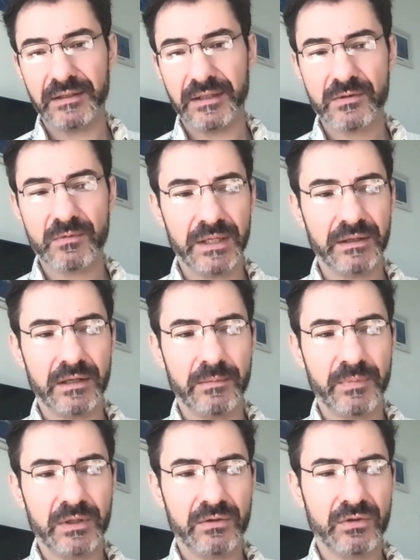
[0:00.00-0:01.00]
That's why I ended
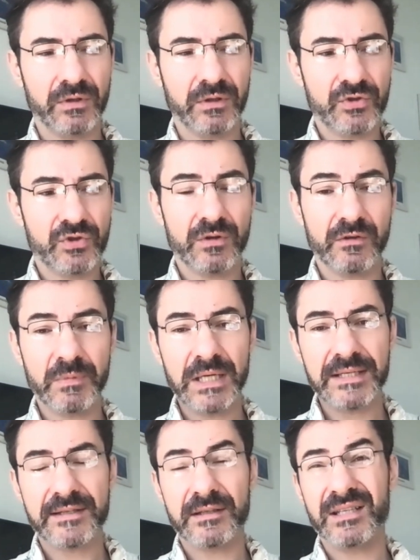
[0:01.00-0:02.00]
up in the New England Journal of
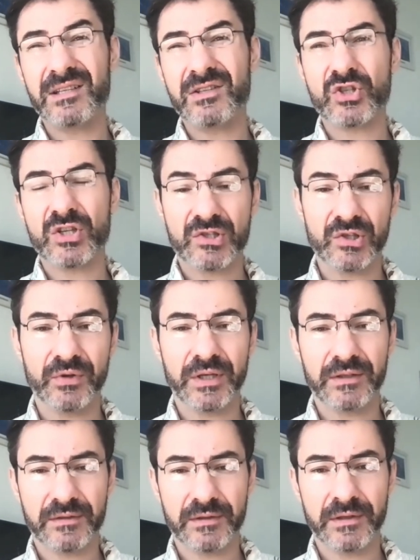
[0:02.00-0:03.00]
Medicine. They didn't just look
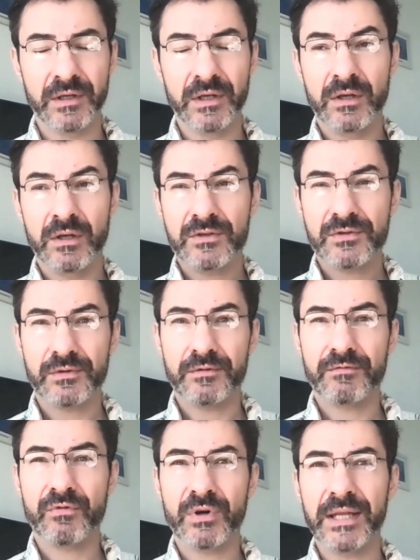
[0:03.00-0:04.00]
at the sort
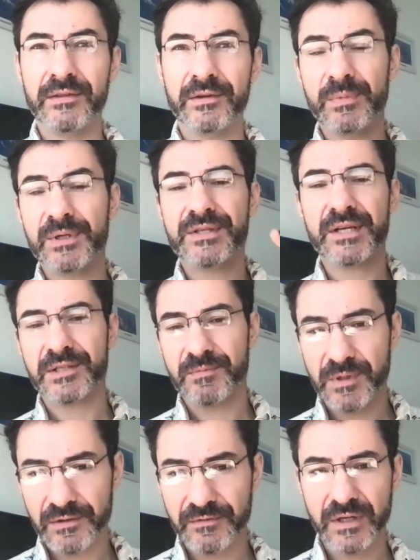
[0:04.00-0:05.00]
of random
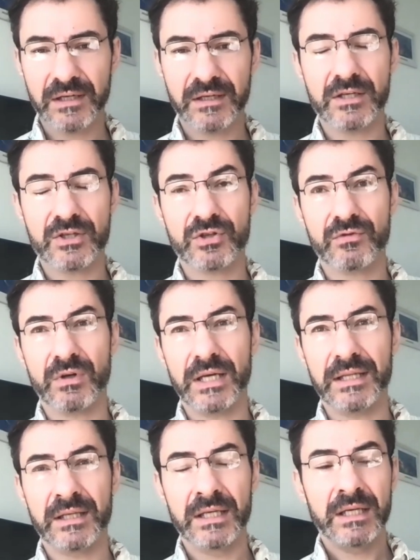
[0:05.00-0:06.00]
assessment of cognition,
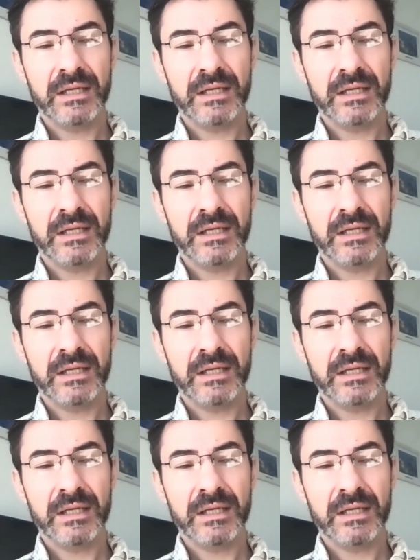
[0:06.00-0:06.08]
right?